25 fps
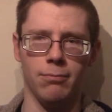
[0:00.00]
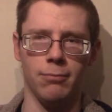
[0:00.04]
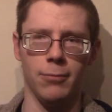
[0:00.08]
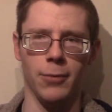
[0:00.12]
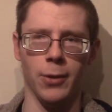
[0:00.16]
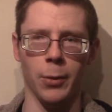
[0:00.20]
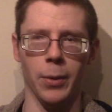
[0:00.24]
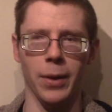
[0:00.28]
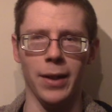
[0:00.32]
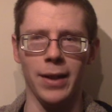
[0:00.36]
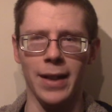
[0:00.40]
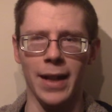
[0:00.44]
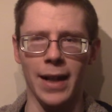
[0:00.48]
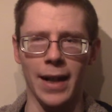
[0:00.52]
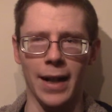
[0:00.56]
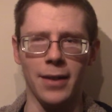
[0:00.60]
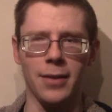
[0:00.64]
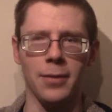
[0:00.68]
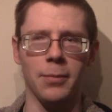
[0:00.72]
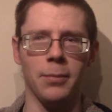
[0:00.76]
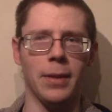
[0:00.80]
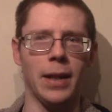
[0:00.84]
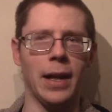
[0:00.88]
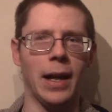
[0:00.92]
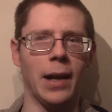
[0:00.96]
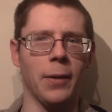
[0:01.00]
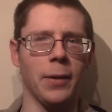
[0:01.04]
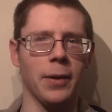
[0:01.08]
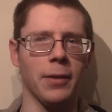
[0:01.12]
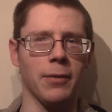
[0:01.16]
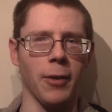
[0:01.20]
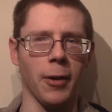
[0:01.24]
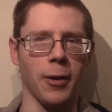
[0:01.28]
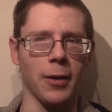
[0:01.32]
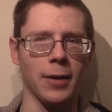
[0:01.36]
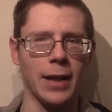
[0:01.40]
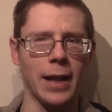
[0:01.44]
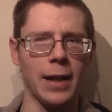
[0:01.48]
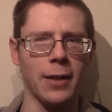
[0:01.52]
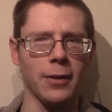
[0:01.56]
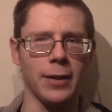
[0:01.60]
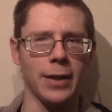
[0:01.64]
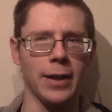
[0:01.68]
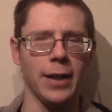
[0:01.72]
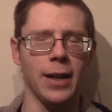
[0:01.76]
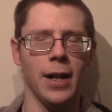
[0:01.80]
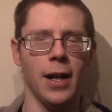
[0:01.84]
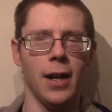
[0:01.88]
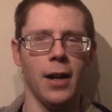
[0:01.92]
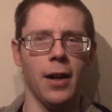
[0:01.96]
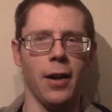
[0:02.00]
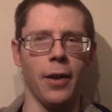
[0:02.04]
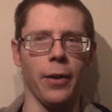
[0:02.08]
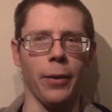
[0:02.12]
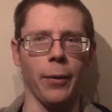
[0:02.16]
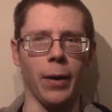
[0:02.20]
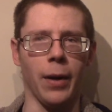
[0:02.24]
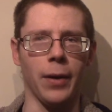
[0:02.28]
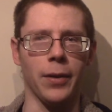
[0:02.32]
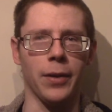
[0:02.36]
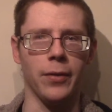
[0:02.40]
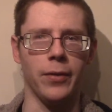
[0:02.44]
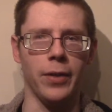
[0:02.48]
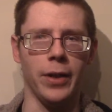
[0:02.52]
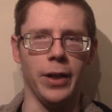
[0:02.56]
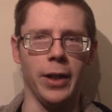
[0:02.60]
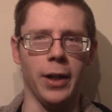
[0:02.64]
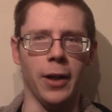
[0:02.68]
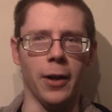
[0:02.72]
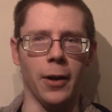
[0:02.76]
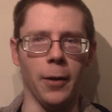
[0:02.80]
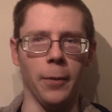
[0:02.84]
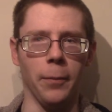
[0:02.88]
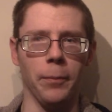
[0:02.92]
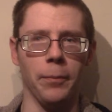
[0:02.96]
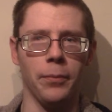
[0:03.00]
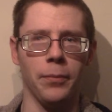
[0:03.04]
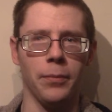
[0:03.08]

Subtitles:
doing that, meowing very loudly throughout the video.